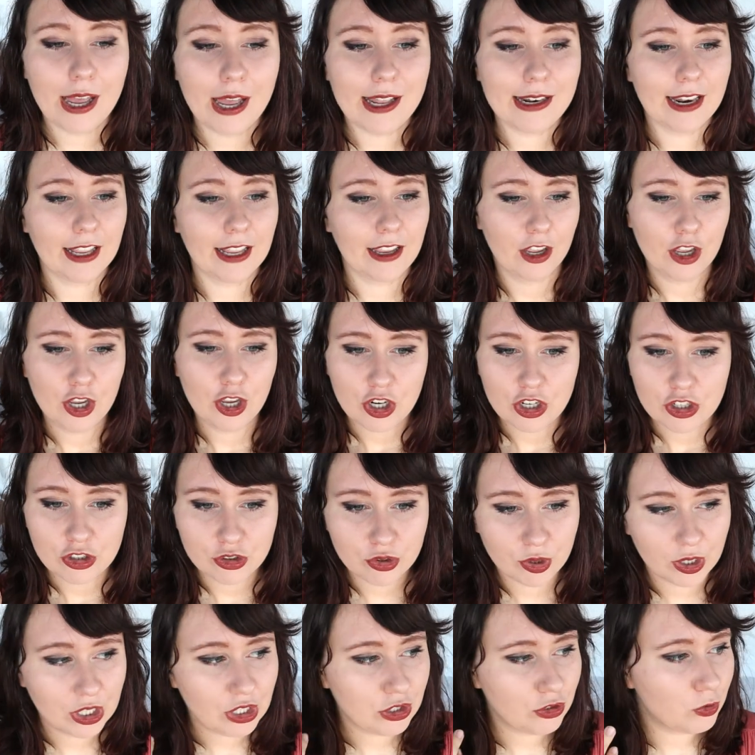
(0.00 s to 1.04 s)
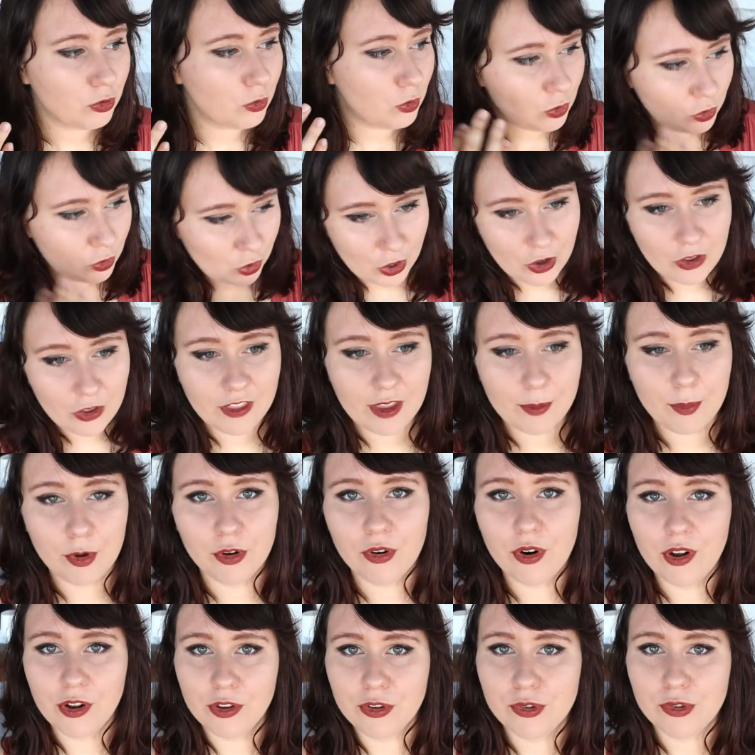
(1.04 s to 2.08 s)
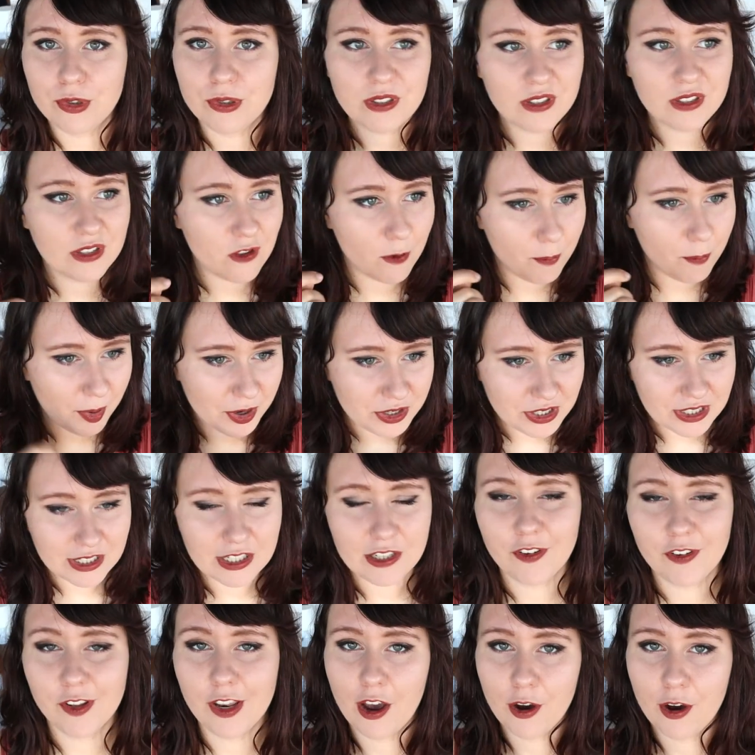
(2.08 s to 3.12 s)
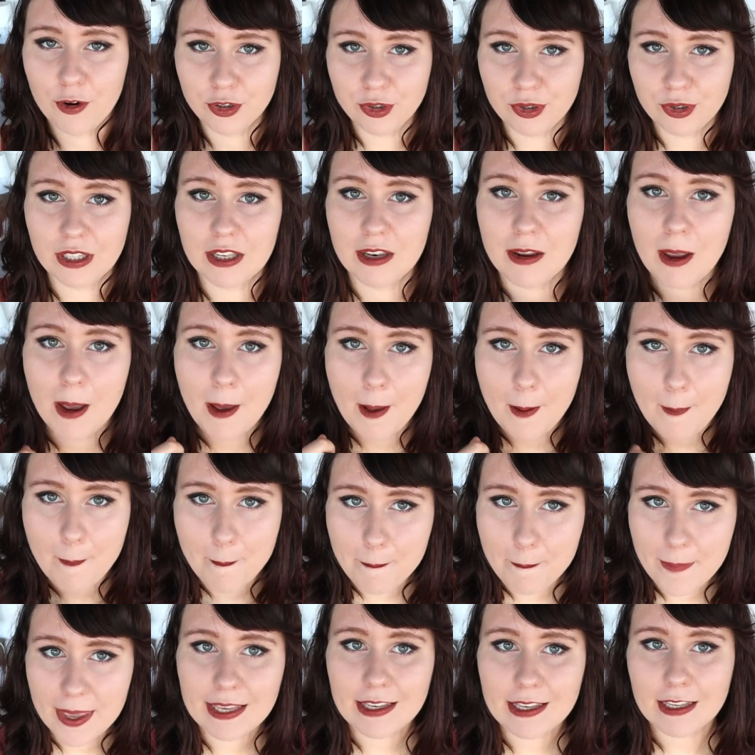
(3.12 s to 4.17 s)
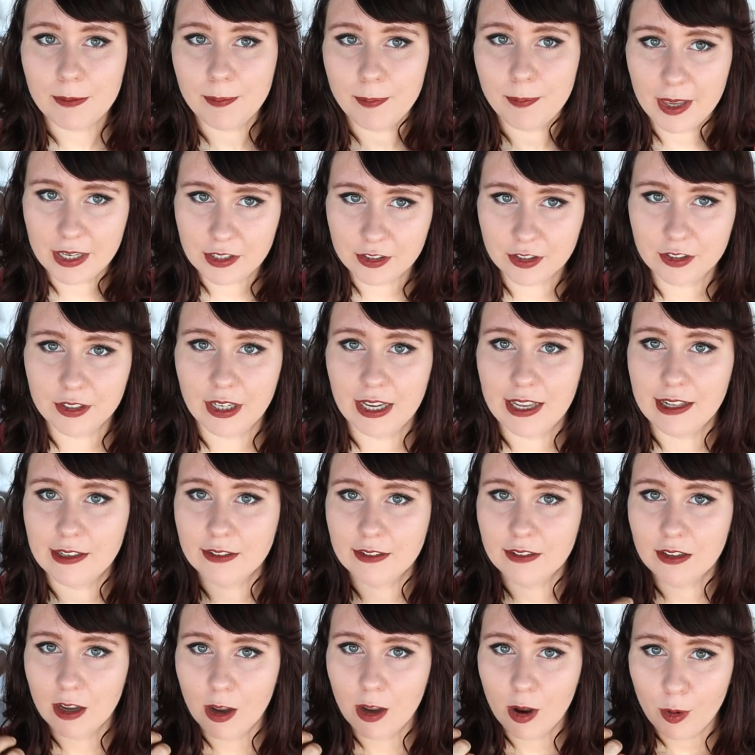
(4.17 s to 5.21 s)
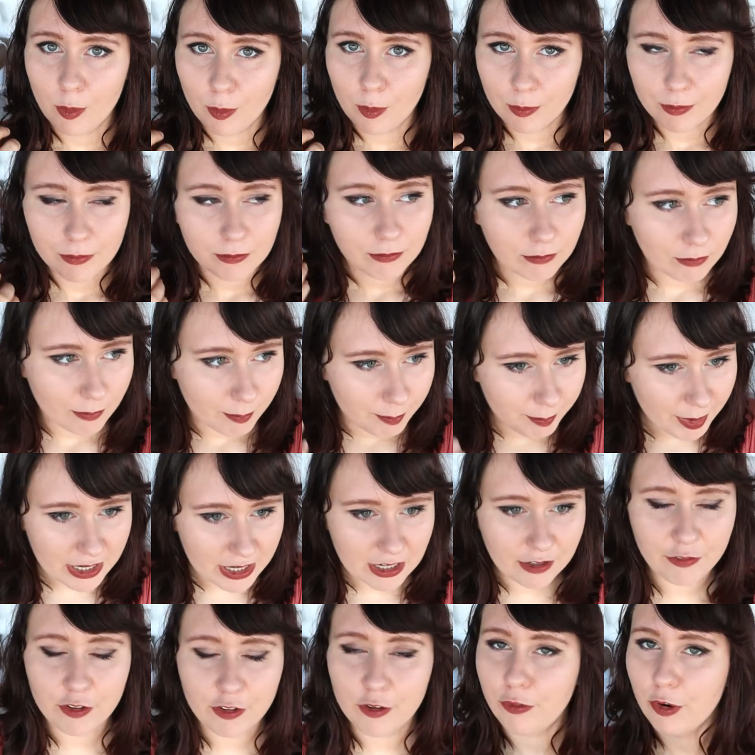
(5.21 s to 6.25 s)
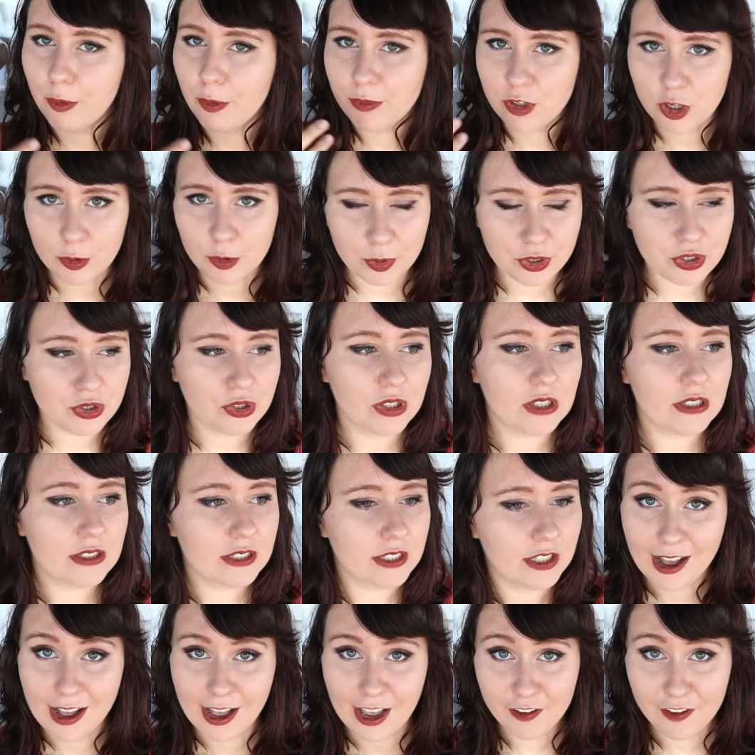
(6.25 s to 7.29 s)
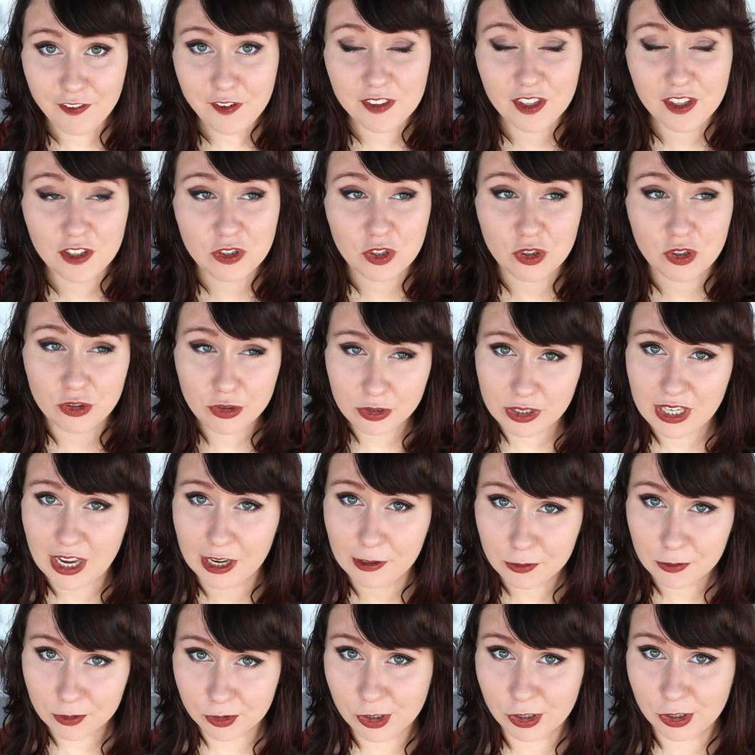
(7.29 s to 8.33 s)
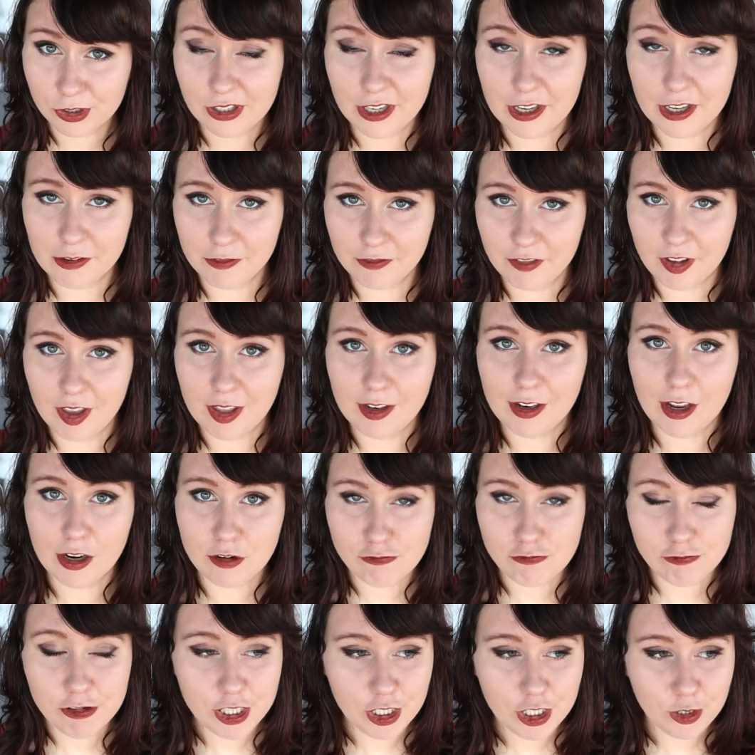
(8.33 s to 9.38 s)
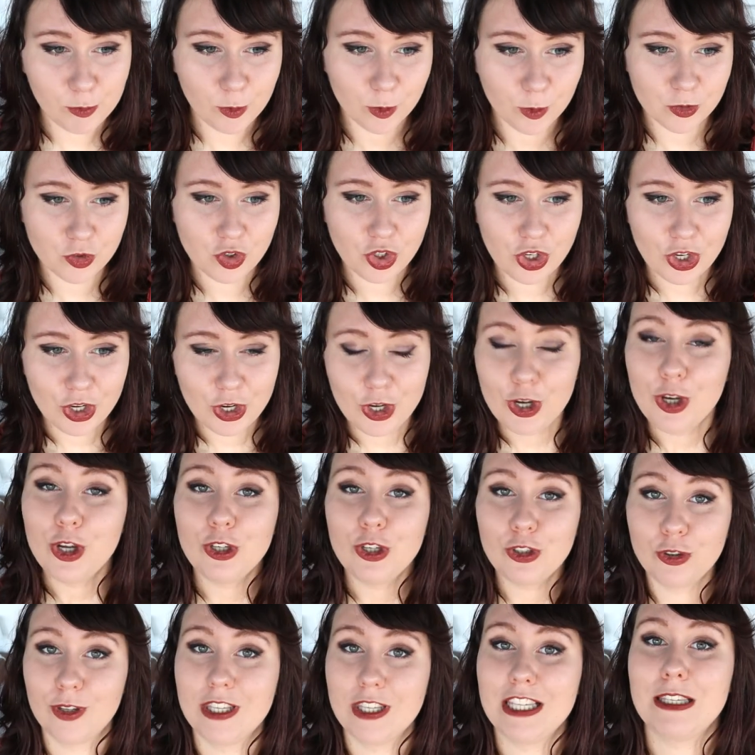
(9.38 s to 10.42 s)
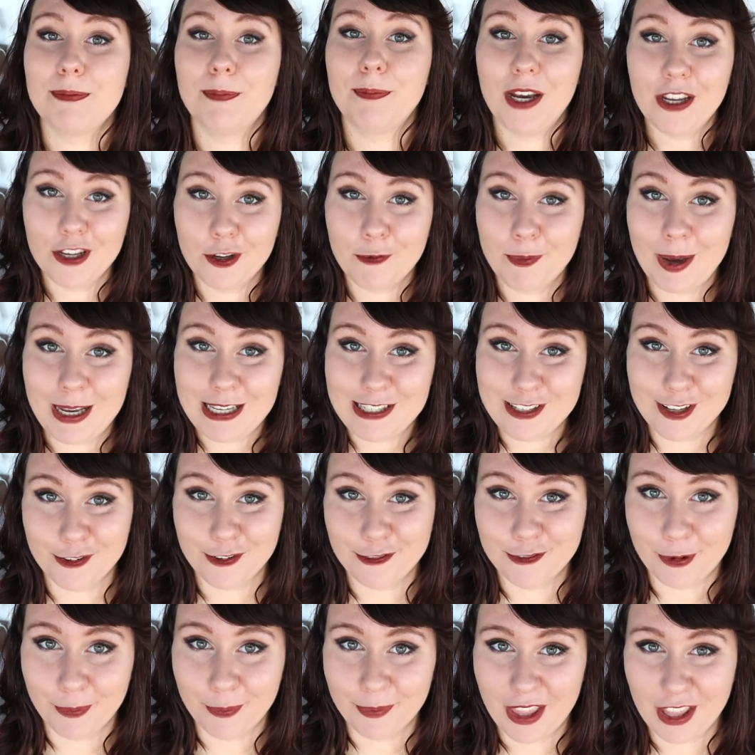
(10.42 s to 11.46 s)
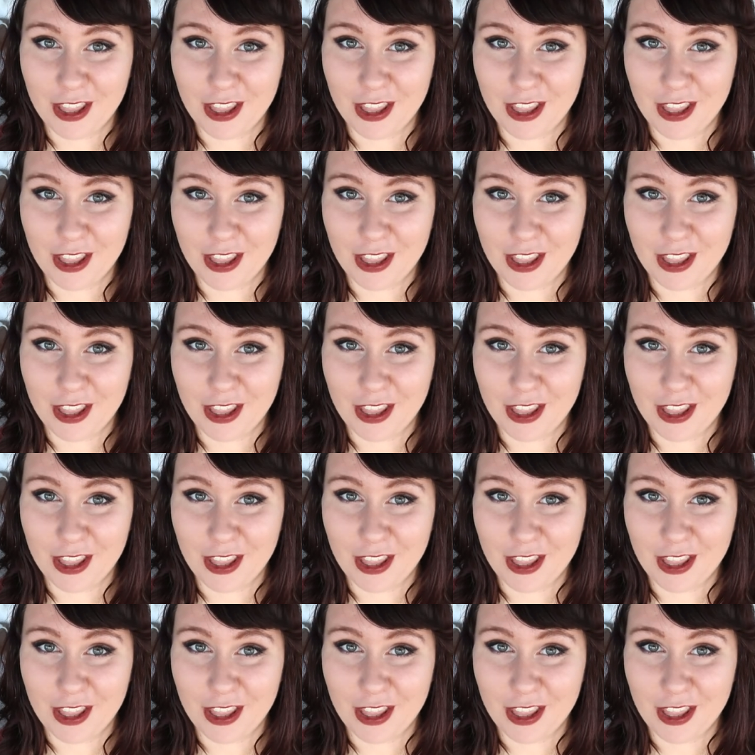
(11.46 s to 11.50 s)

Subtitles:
and like trying to turn them around to see the positive and how you can make it better and benefit from the opportunity. I think that's a good outlook on life, and I really want to inspire myself from